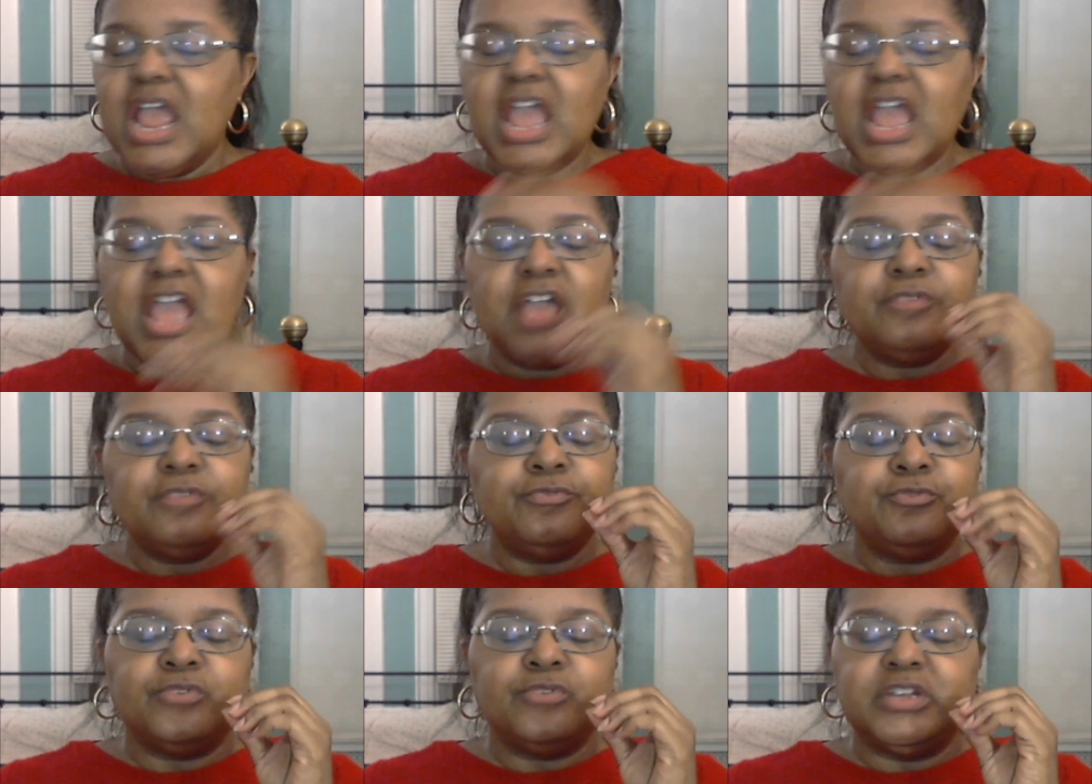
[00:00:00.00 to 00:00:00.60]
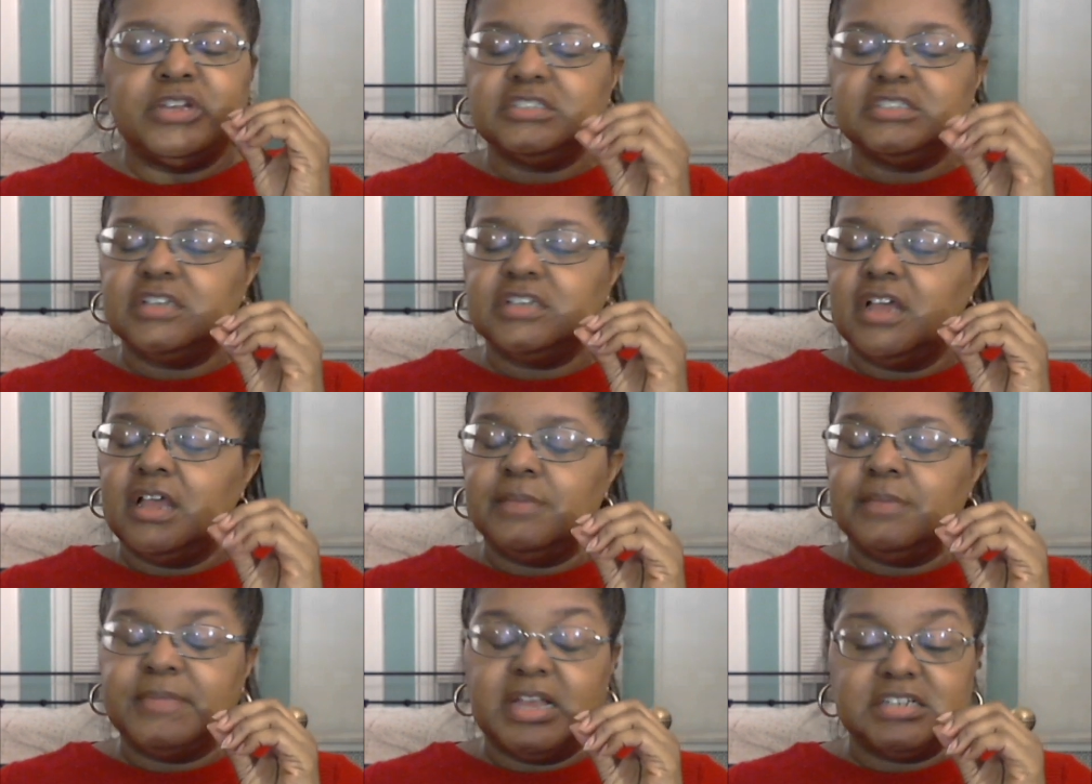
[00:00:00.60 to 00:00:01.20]
Every
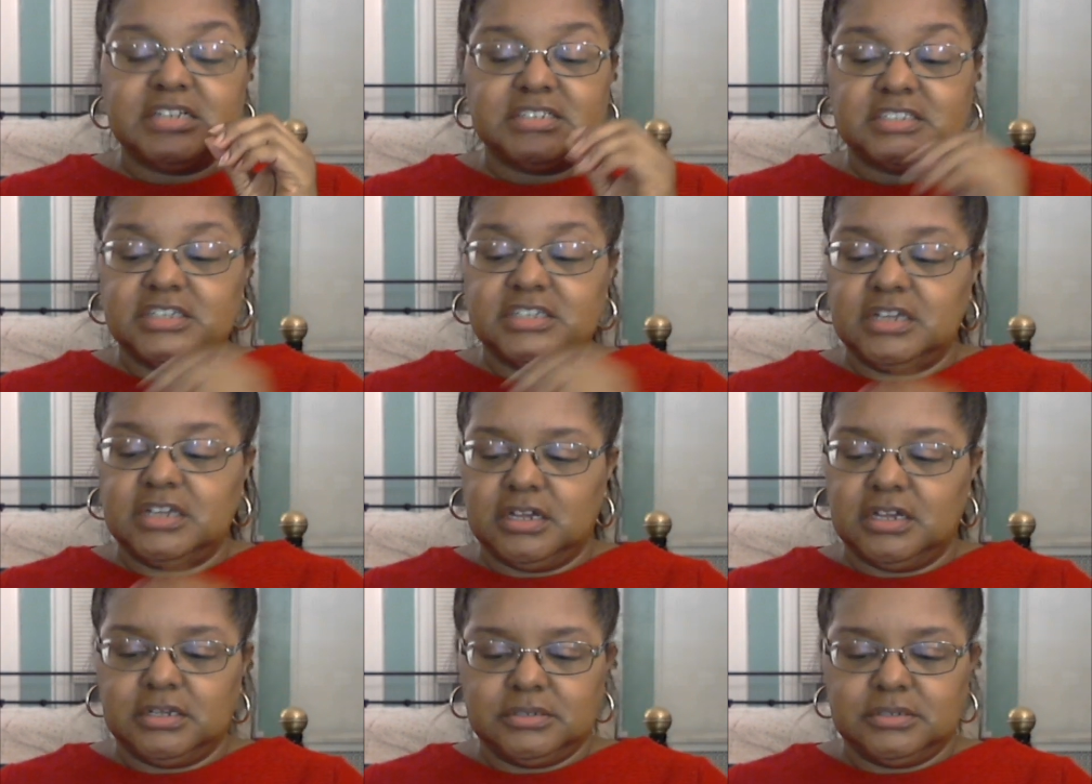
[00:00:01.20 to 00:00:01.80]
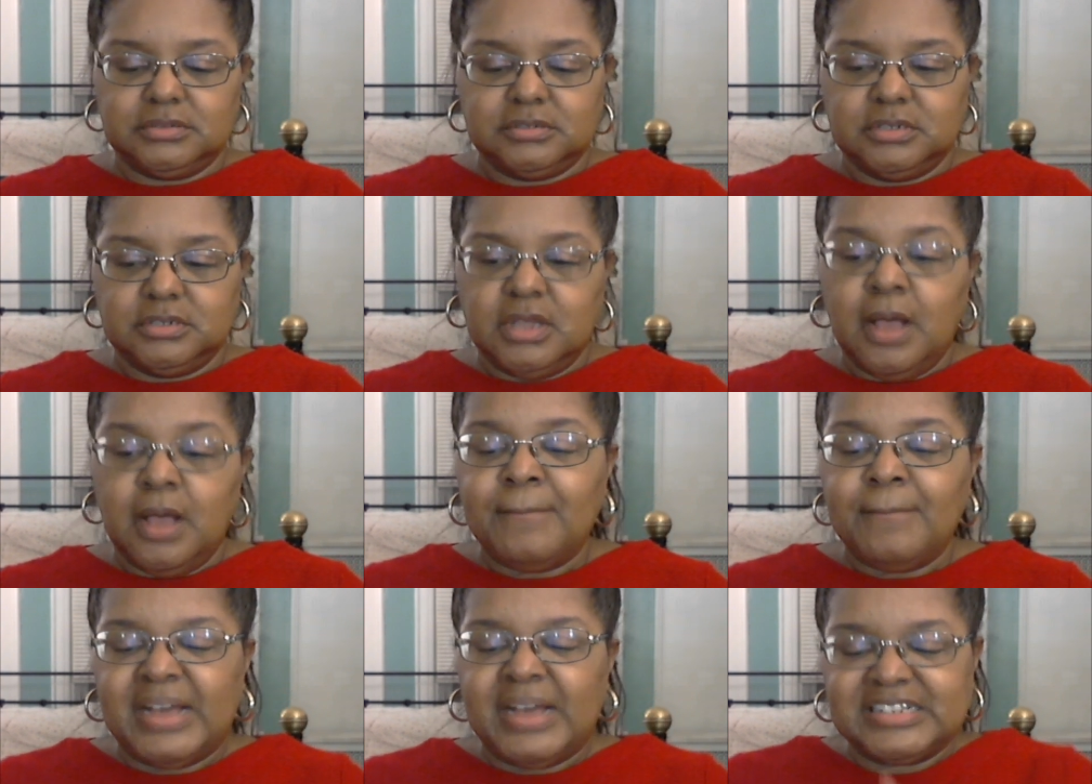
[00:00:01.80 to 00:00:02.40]
time I see her,
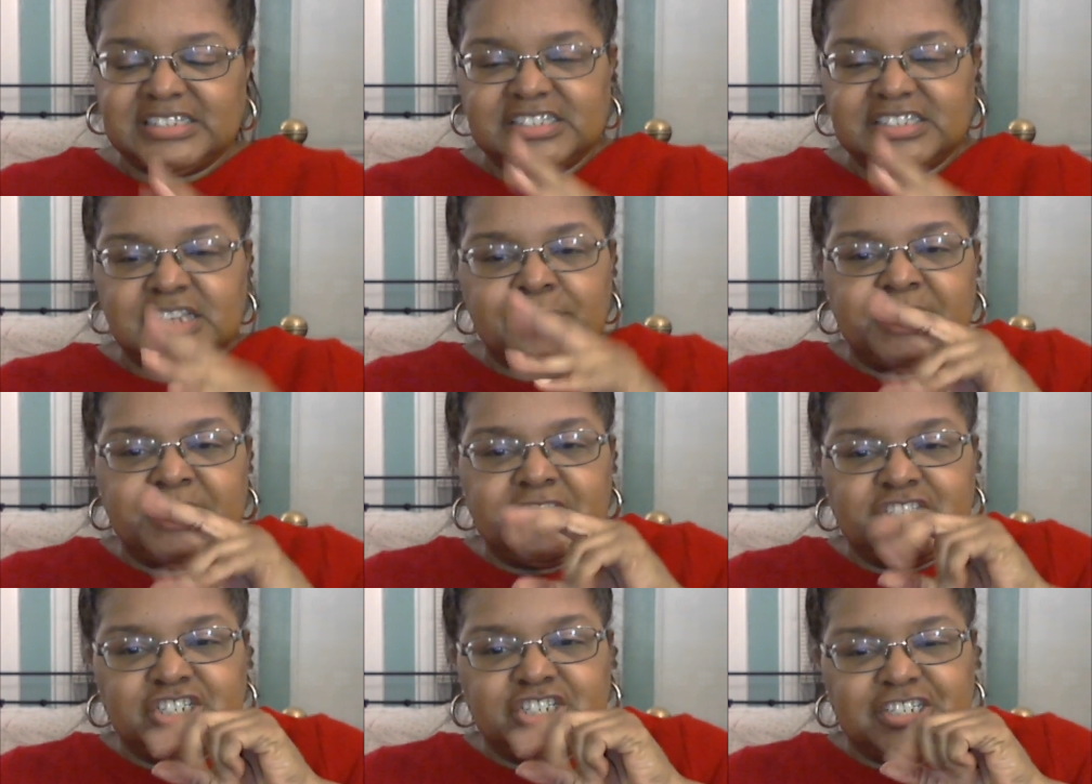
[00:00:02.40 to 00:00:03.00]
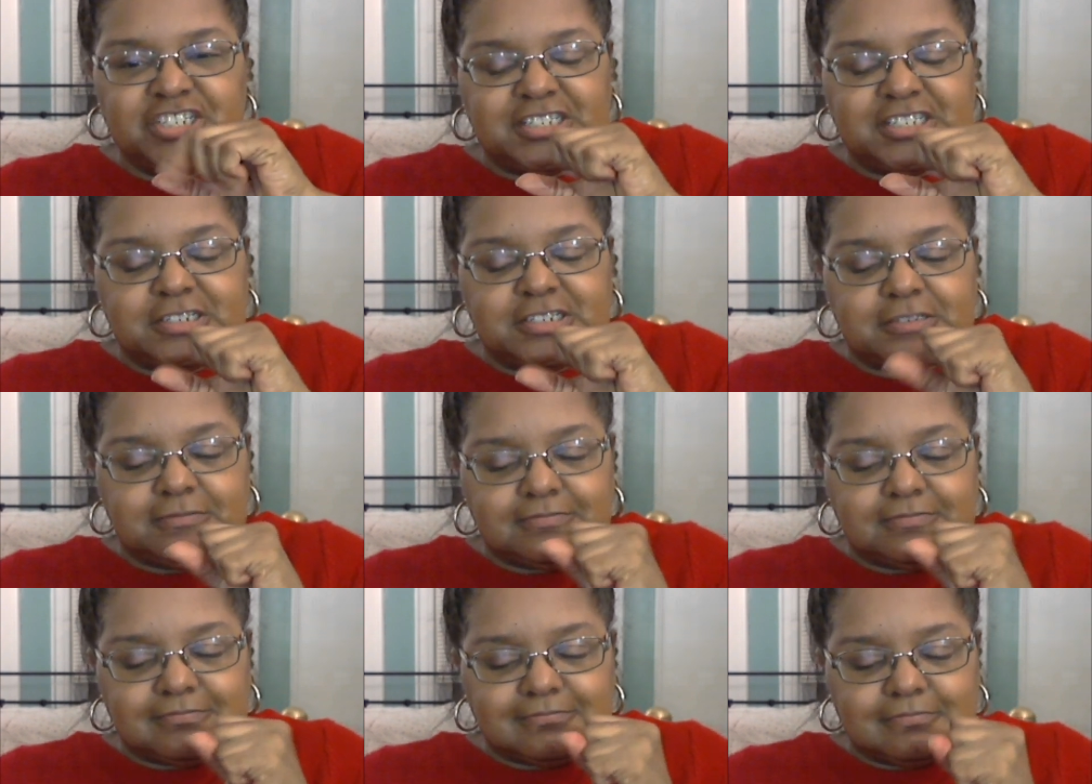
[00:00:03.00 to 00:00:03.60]
my stomach just
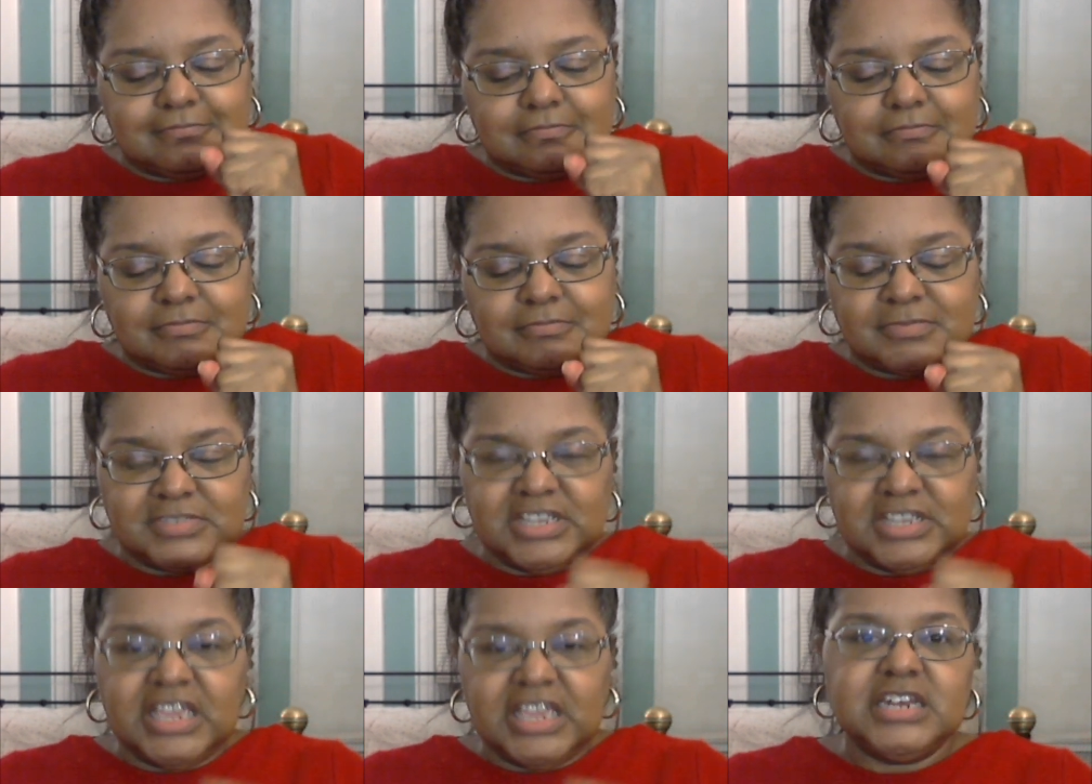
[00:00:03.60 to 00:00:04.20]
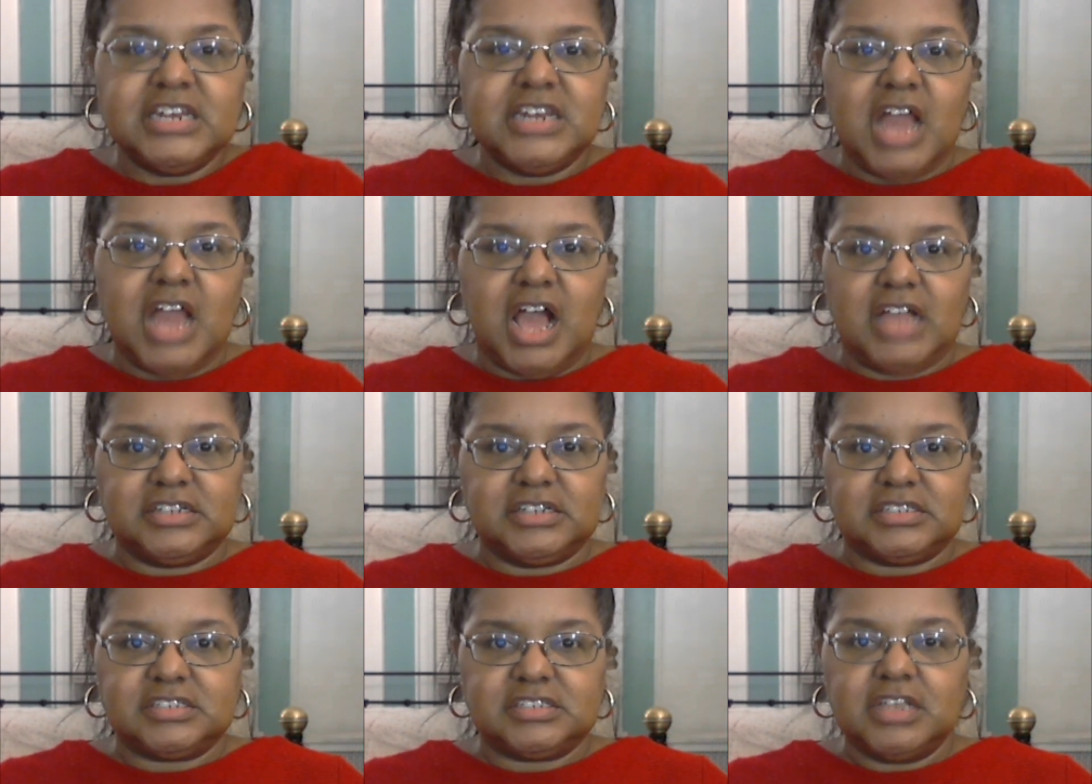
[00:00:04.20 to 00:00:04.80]
in
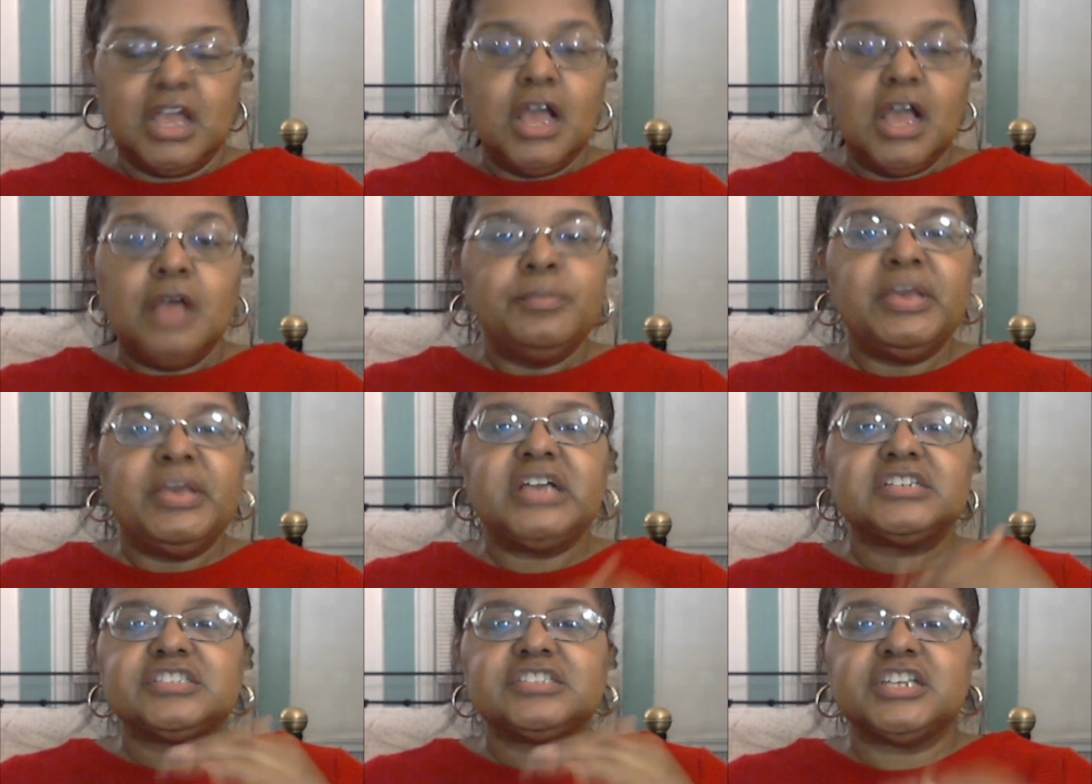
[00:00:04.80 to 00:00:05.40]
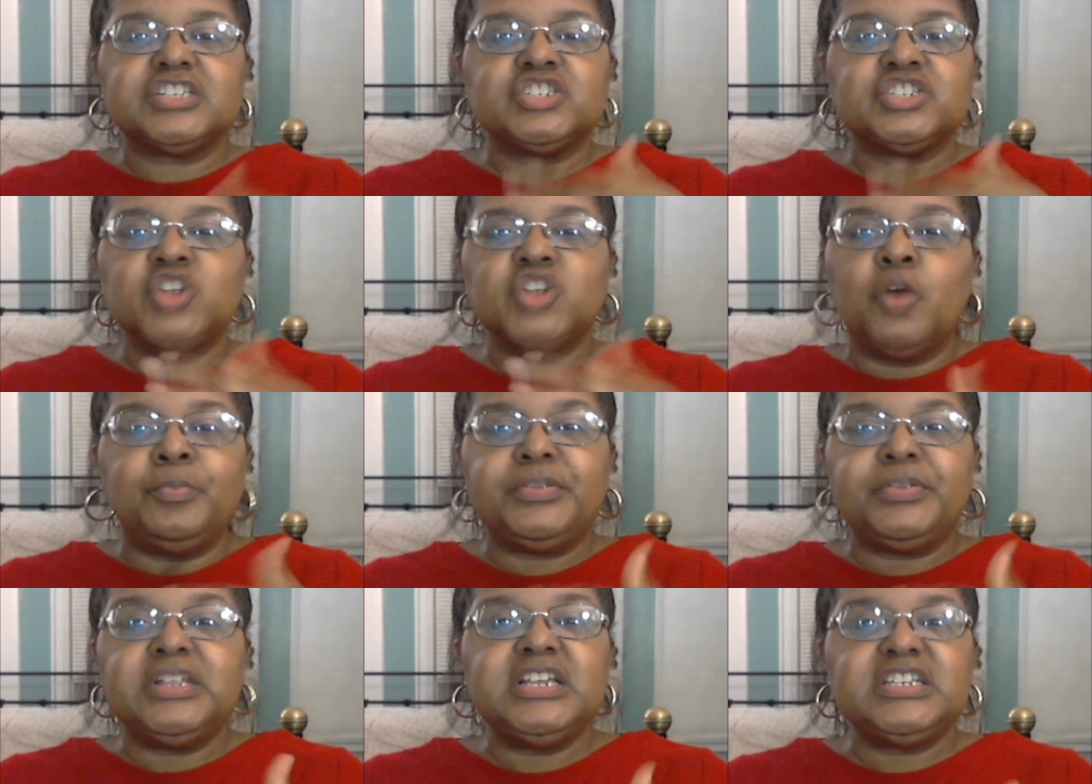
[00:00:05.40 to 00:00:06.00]
knots because there's no
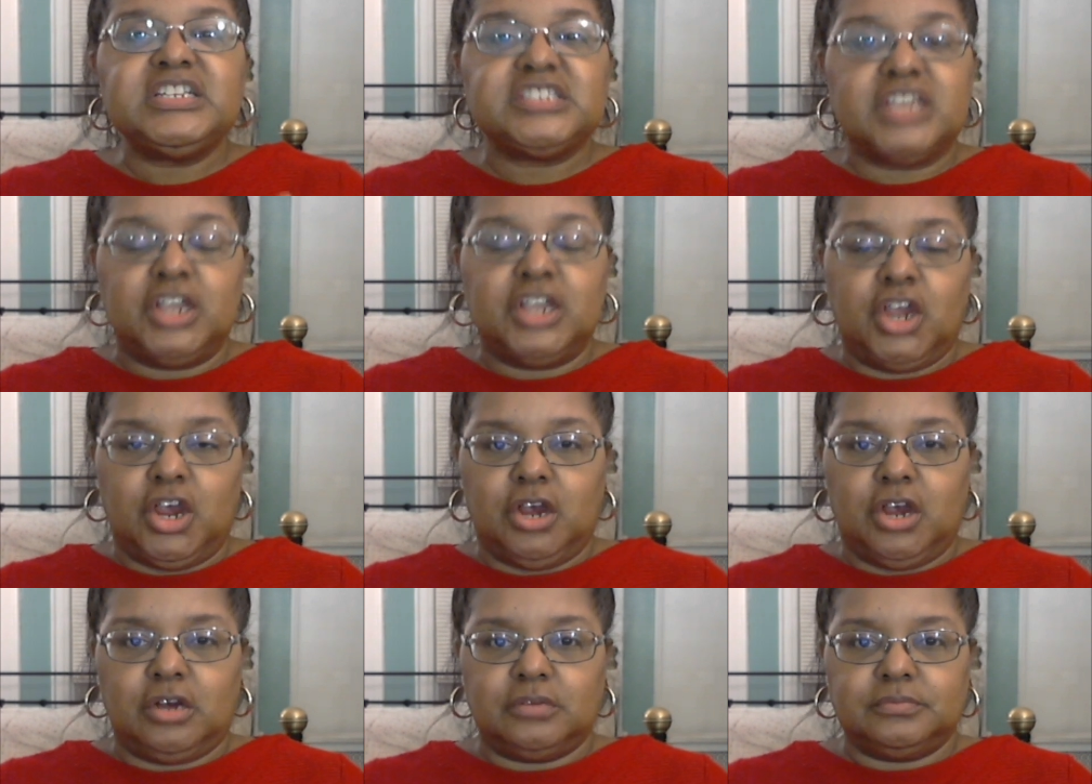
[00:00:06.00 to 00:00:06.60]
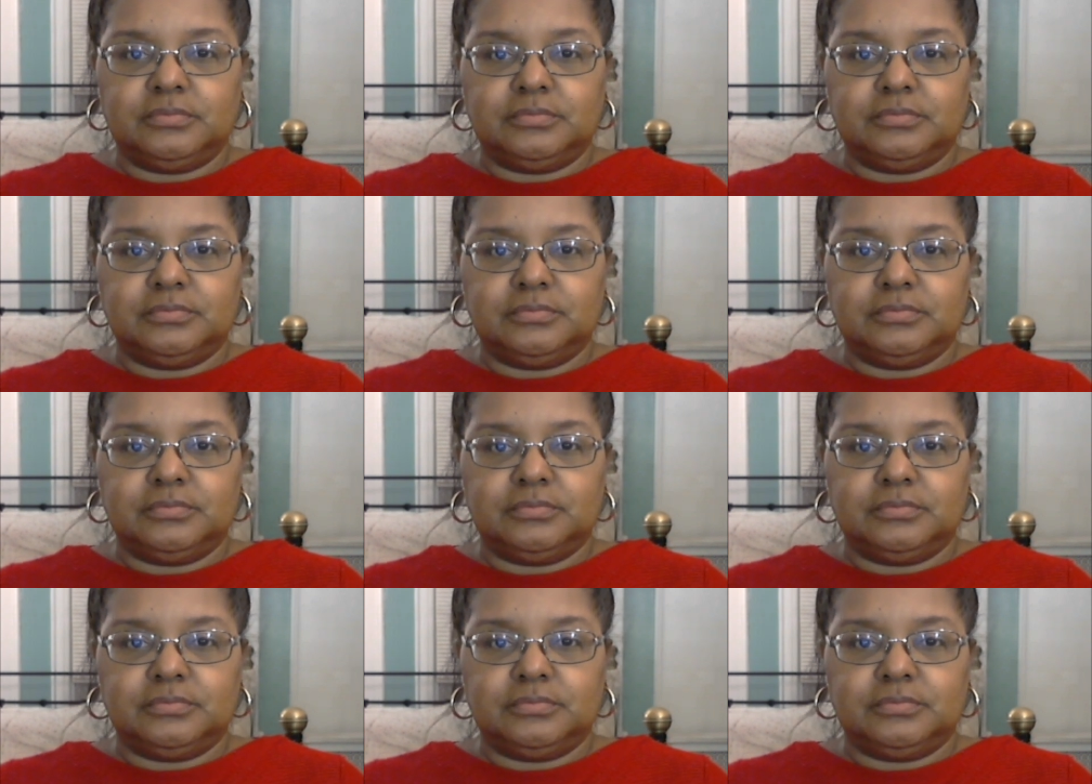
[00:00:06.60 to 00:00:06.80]
pleasing her